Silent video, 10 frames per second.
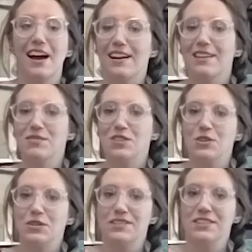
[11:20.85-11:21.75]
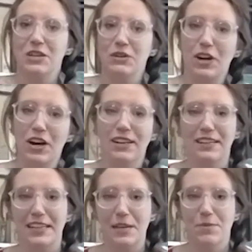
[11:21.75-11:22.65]
Um, so continuing on
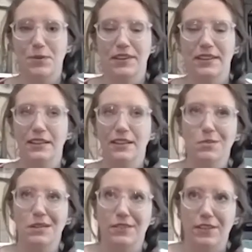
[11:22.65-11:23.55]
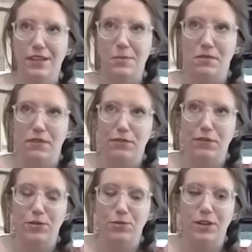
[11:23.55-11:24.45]
and keeping with a little bit of a theme of the
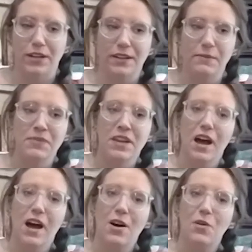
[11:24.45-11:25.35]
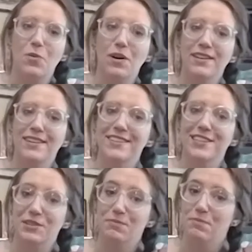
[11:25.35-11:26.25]
field work, uh, what is
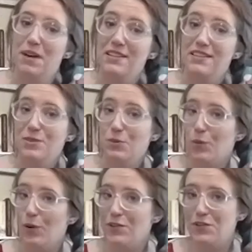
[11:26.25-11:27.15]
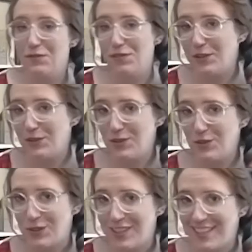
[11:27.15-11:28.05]
your best, worst field
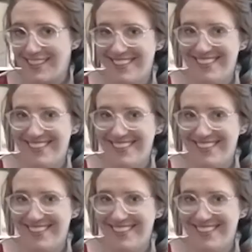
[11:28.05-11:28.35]
story?